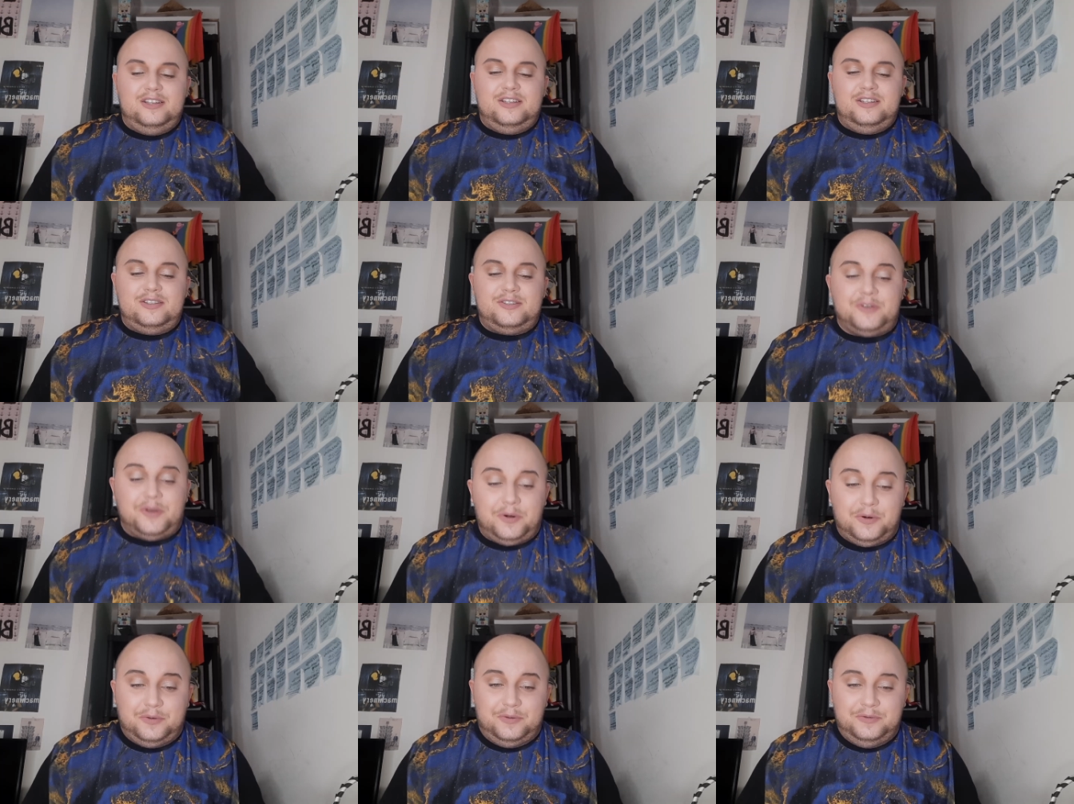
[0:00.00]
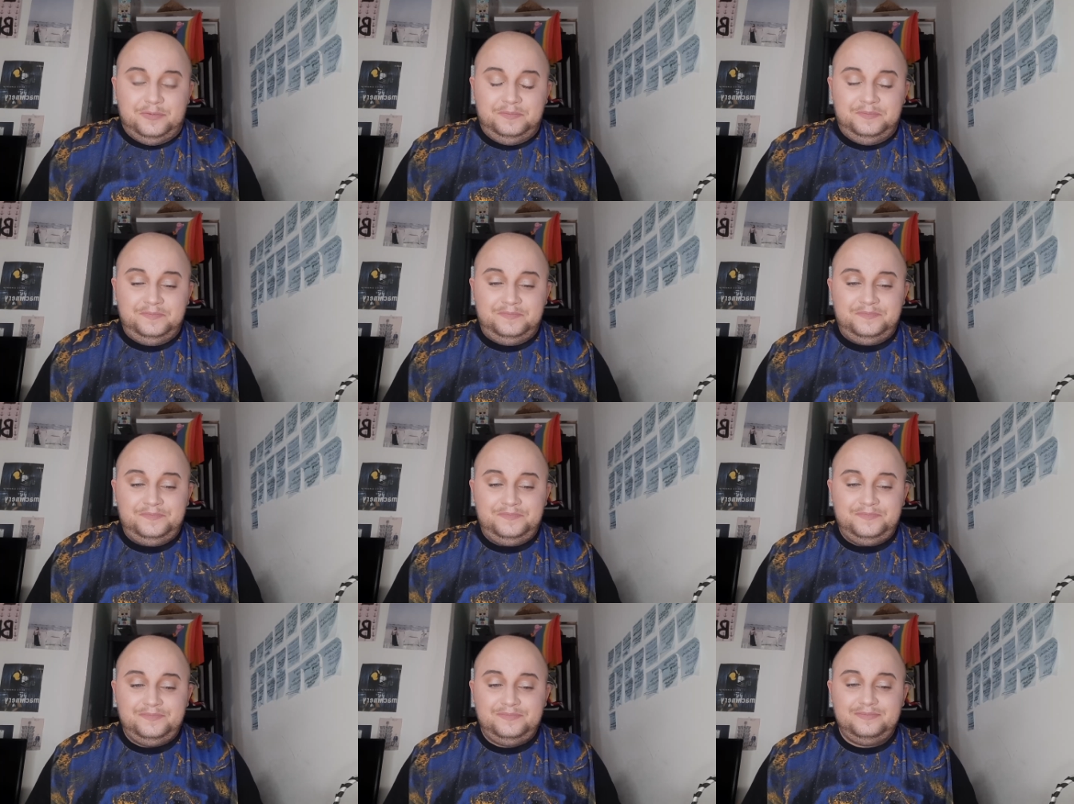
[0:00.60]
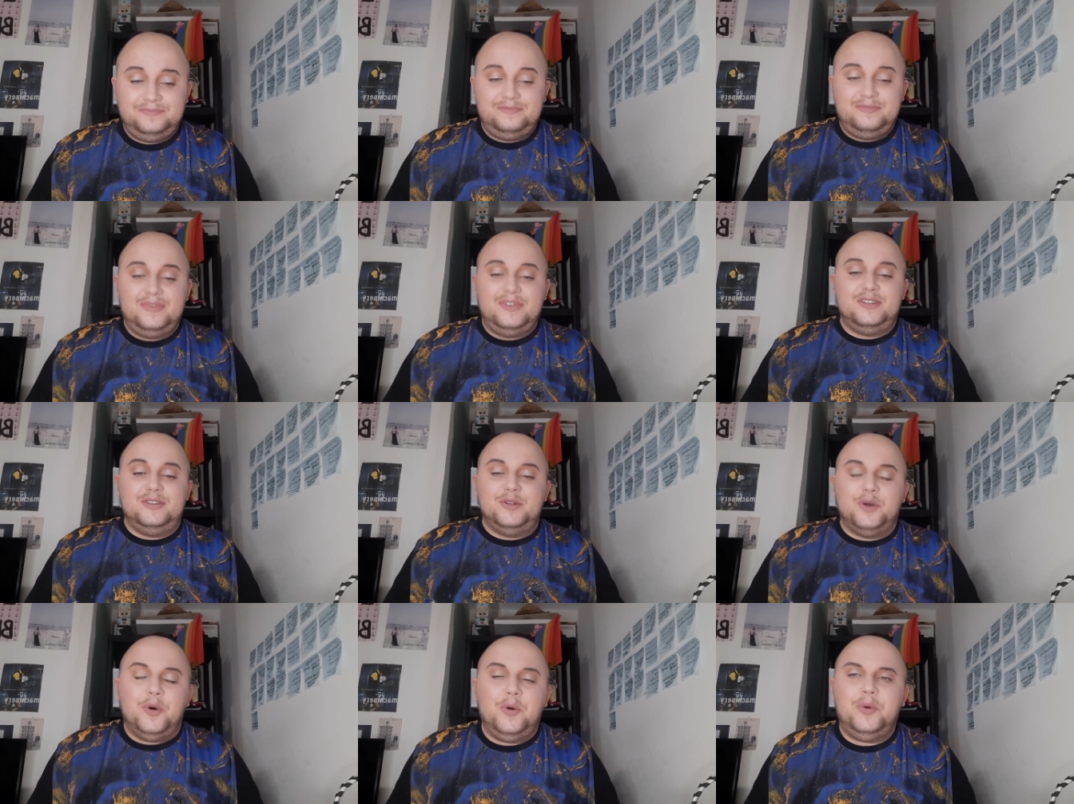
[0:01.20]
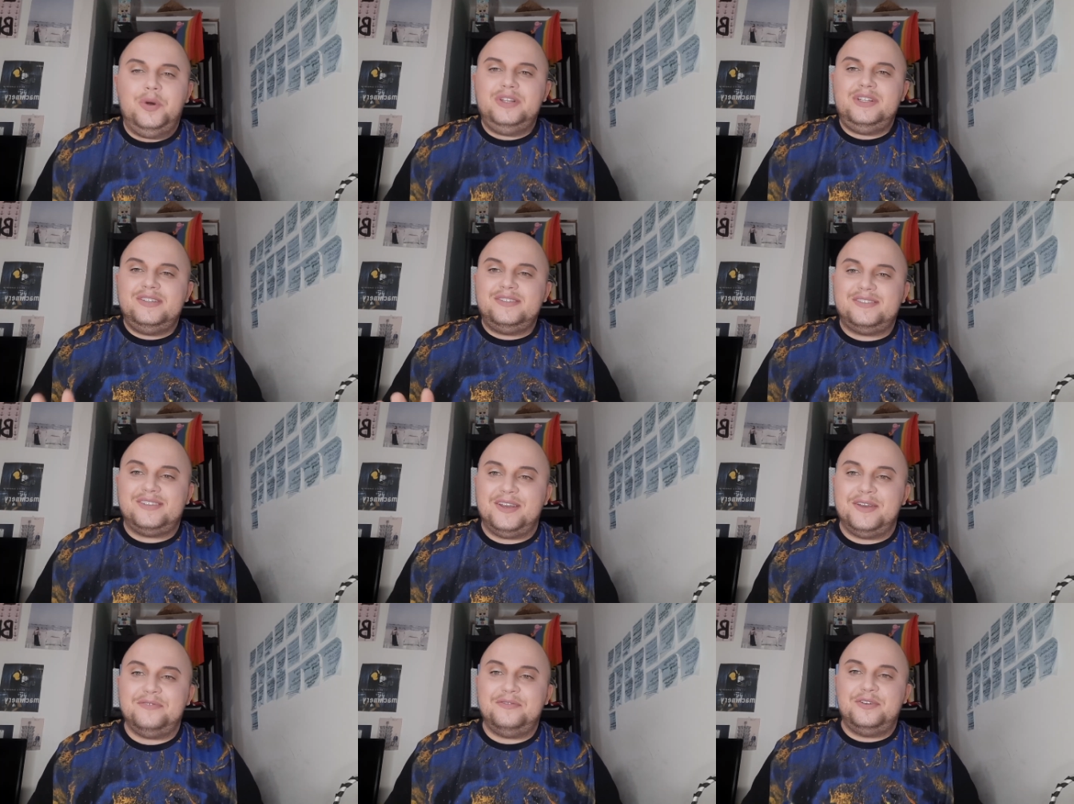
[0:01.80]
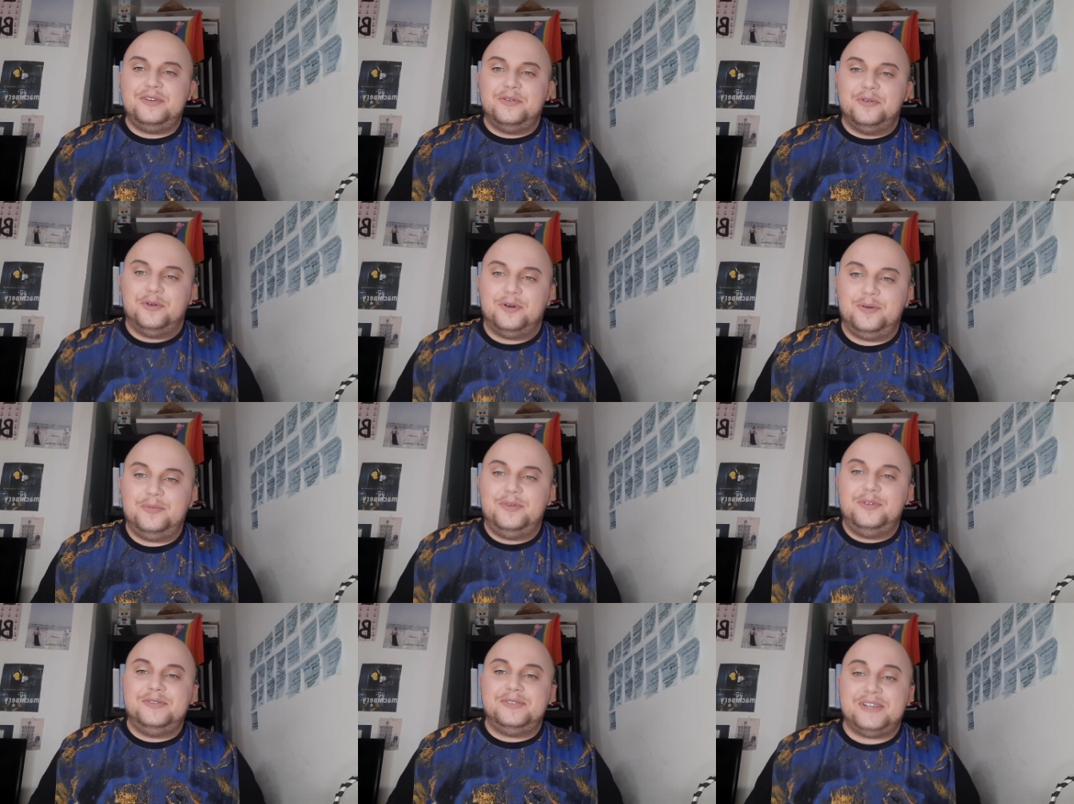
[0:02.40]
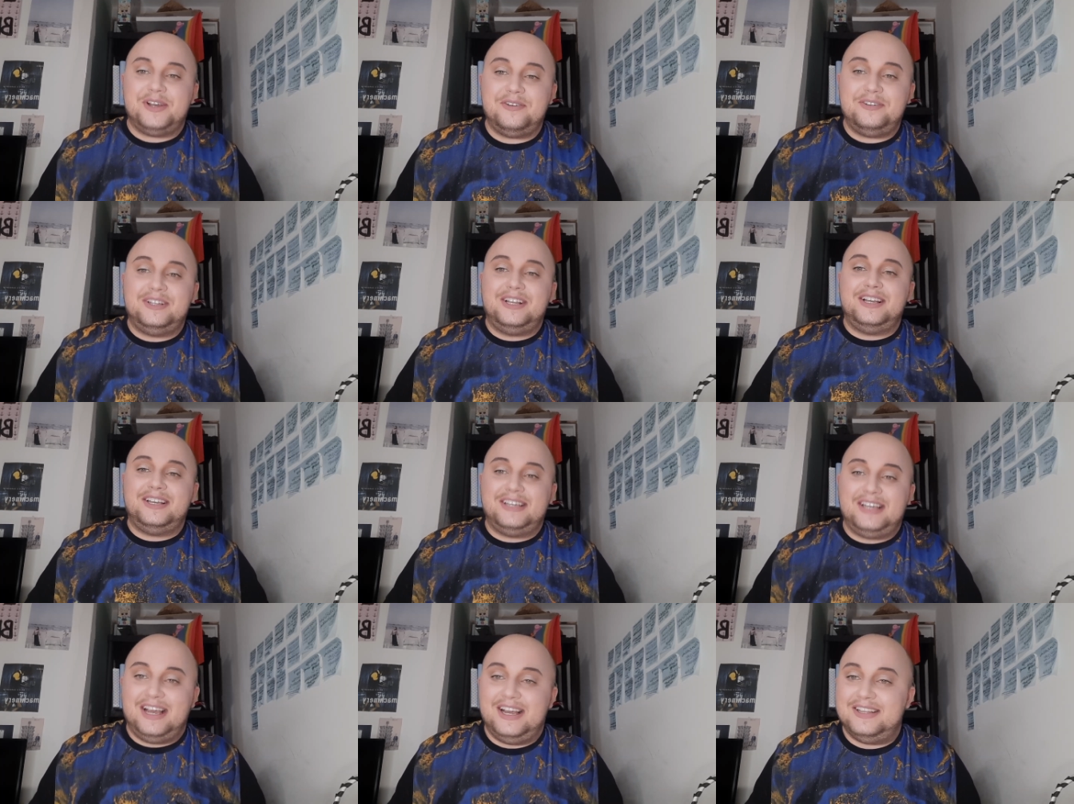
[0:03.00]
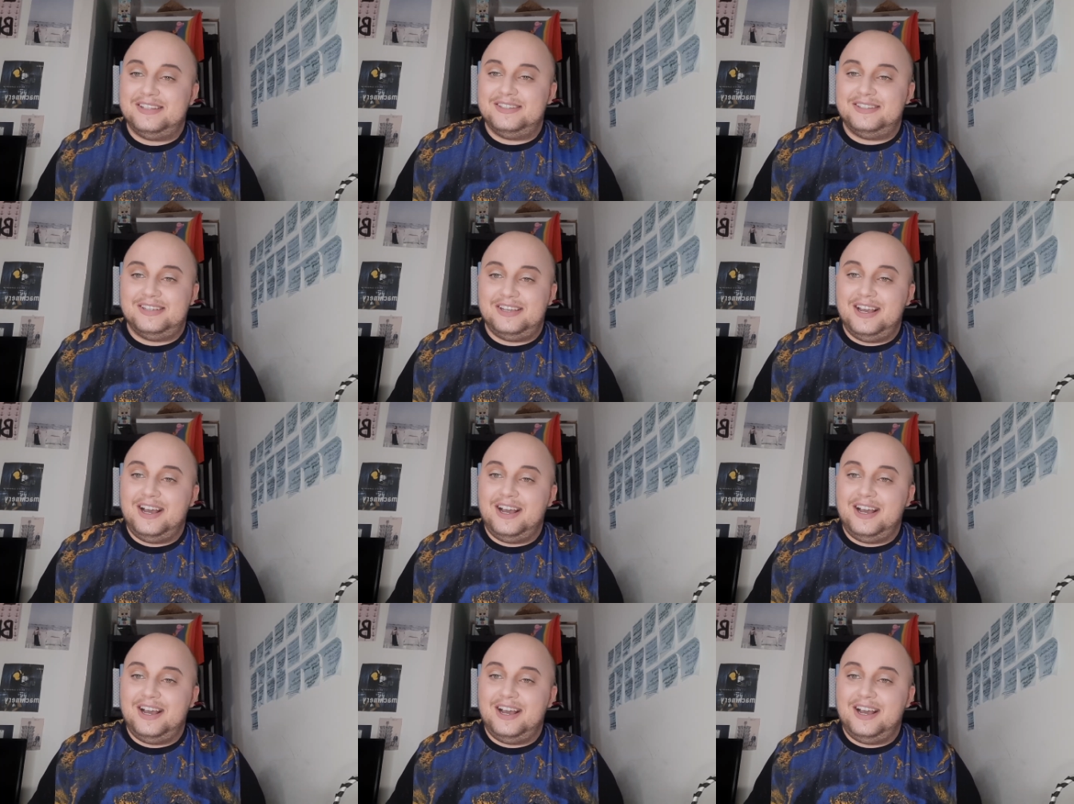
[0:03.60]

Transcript: So, no one is giving hormones out like candy.